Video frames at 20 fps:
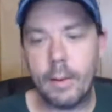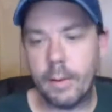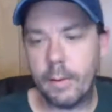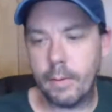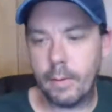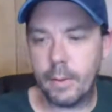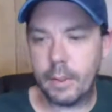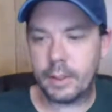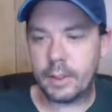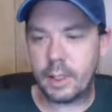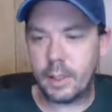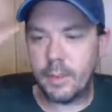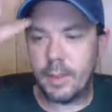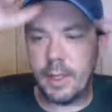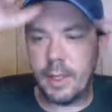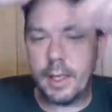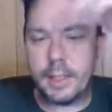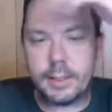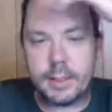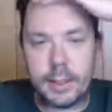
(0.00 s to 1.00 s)
Well, some of
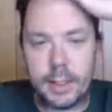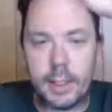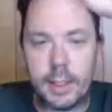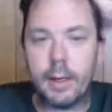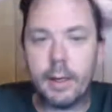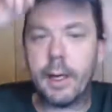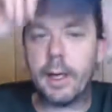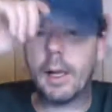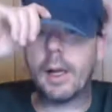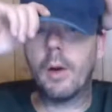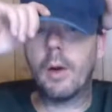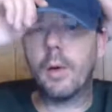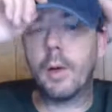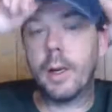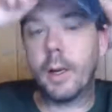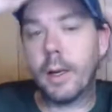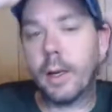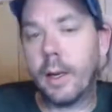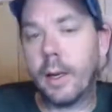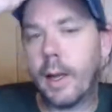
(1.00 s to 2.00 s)
that's the internet going
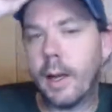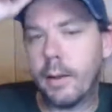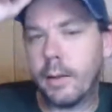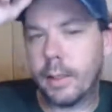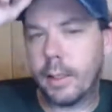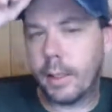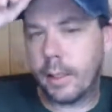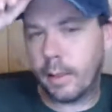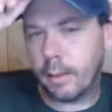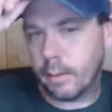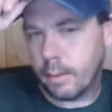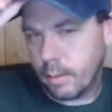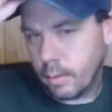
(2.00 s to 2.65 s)
in and out, dear.